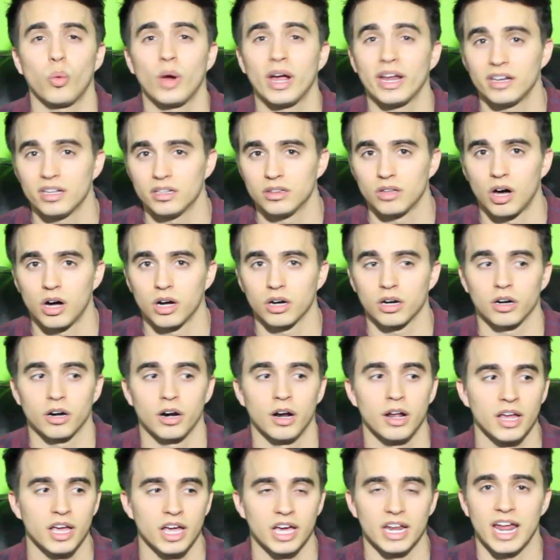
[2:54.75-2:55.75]
waited
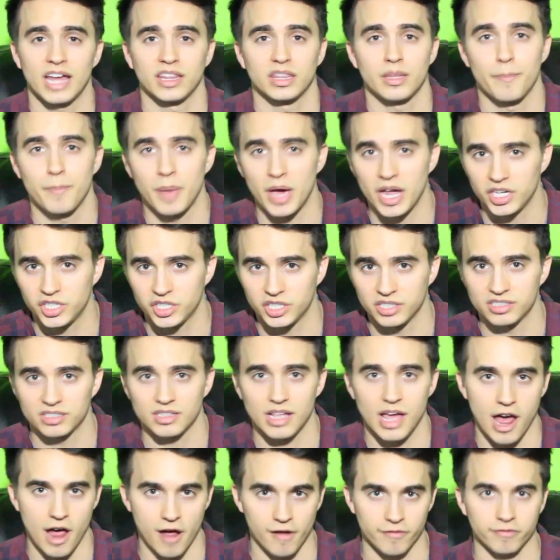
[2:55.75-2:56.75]
longer and had the patience
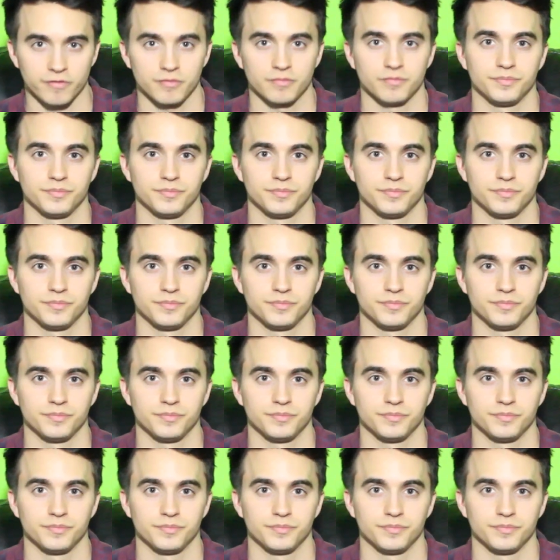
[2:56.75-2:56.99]
to have.